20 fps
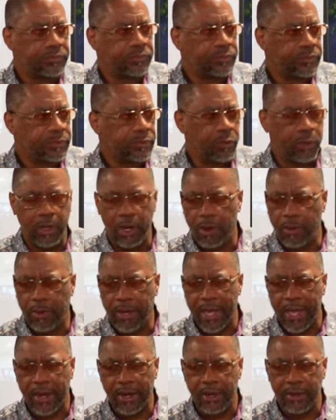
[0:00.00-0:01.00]
We know what we
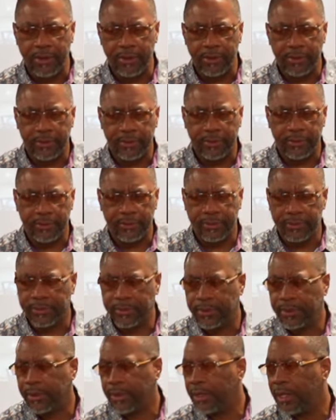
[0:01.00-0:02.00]
got to do.
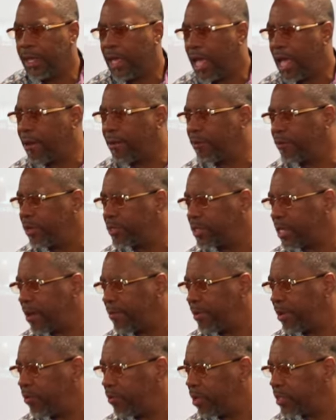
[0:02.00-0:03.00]
How, the rest, how
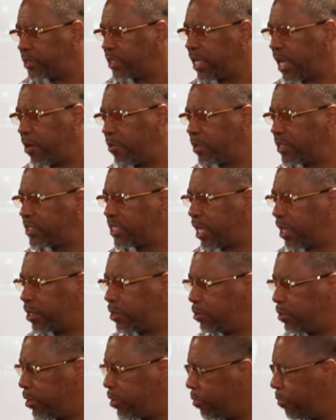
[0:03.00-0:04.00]
many rest of y'all, what y'all do
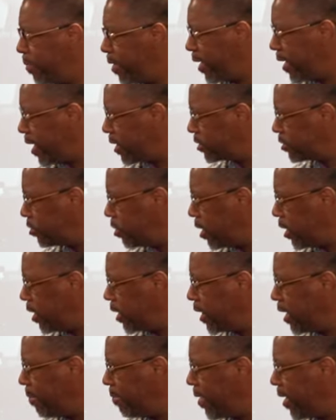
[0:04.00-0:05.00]
to do better? Y'all start looking
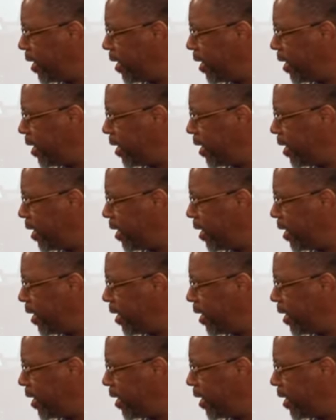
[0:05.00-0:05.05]
at making